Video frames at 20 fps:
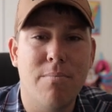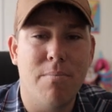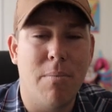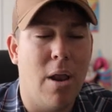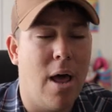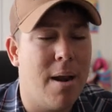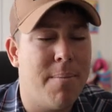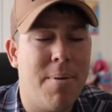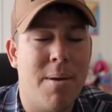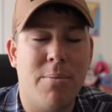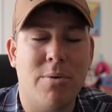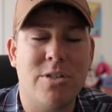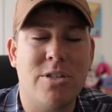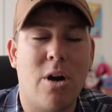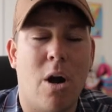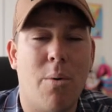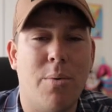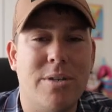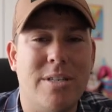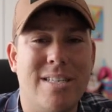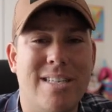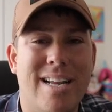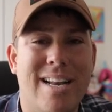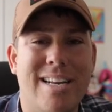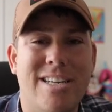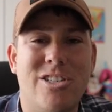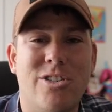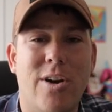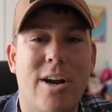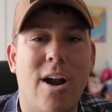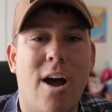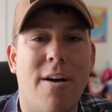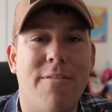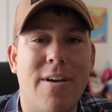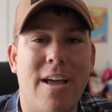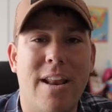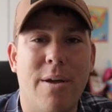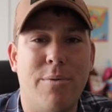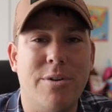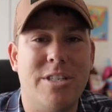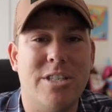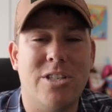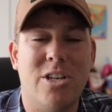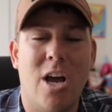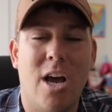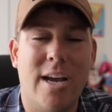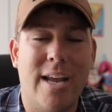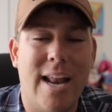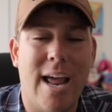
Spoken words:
a lot of people start with Dedenes straight off and it would just knock